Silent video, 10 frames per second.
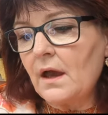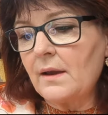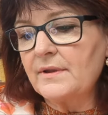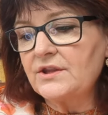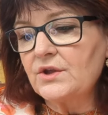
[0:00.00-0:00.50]

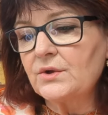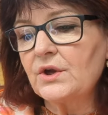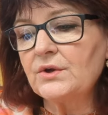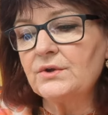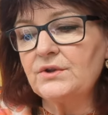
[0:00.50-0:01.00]
I mean, you
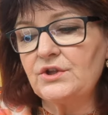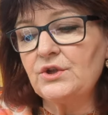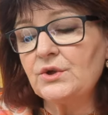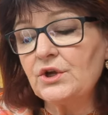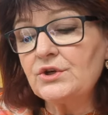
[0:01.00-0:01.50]
could,
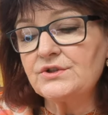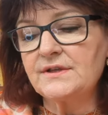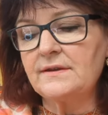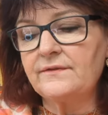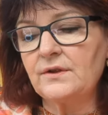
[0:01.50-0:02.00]

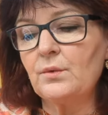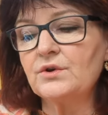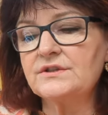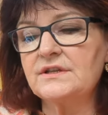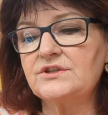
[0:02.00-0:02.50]
if you
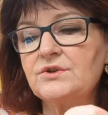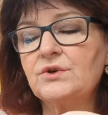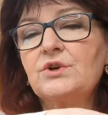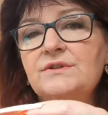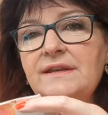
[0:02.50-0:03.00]
wanted, you
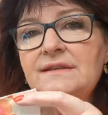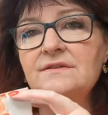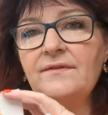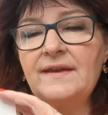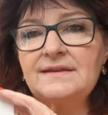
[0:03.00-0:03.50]
could
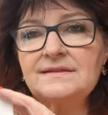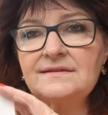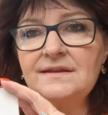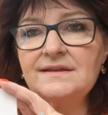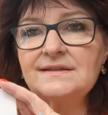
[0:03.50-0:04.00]
interface
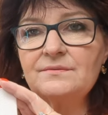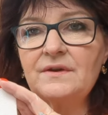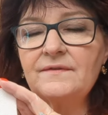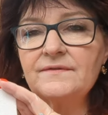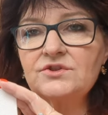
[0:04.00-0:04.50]
this
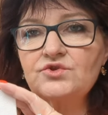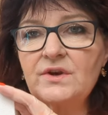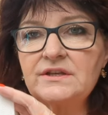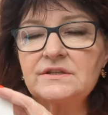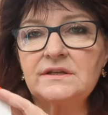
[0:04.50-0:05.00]
with
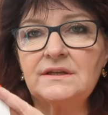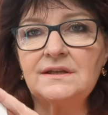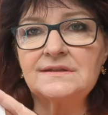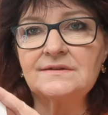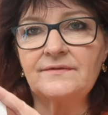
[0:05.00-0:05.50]
stretchy
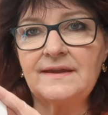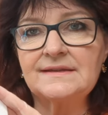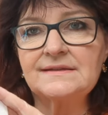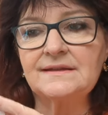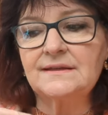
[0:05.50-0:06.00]

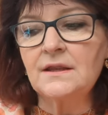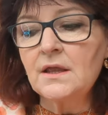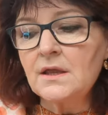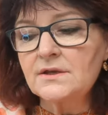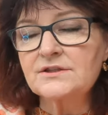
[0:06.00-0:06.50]
interfacing
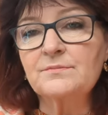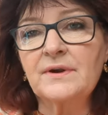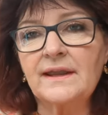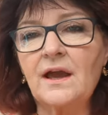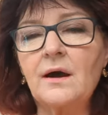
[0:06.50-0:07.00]
to
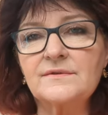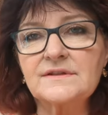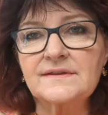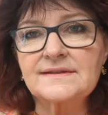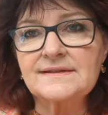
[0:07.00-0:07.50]
bring it up
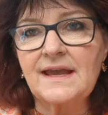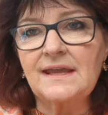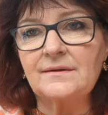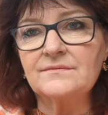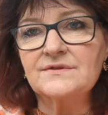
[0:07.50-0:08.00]
to the
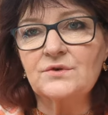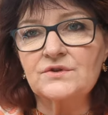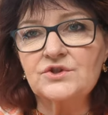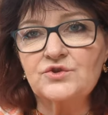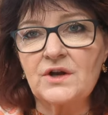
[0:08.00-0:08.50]
same sort
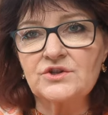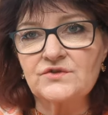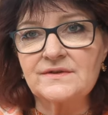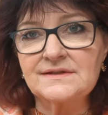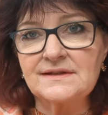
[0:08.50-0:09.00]
of
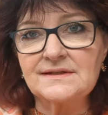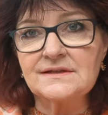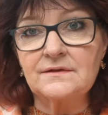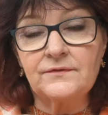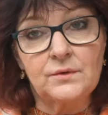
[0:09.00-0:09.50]
structure as this
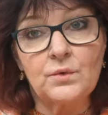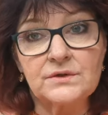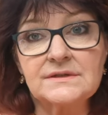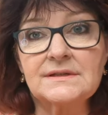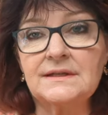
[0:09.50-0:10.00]
if you
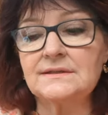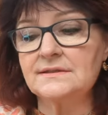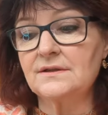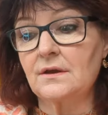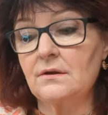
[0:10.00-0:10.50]
wanted.
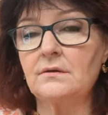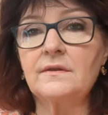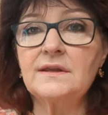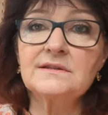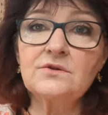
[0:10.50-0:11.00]
So
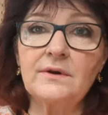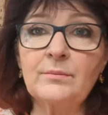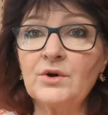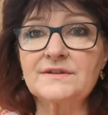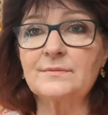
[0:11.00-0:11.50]
it's not
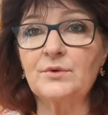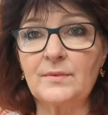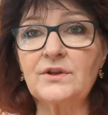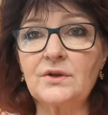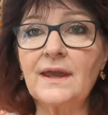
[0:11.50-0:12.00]
impossible,
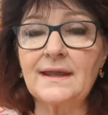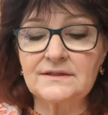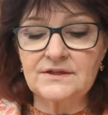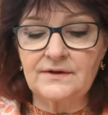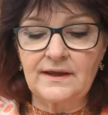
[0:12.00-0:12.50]
but you can
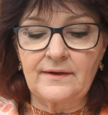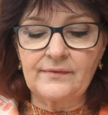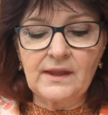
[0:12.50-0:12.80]
do it.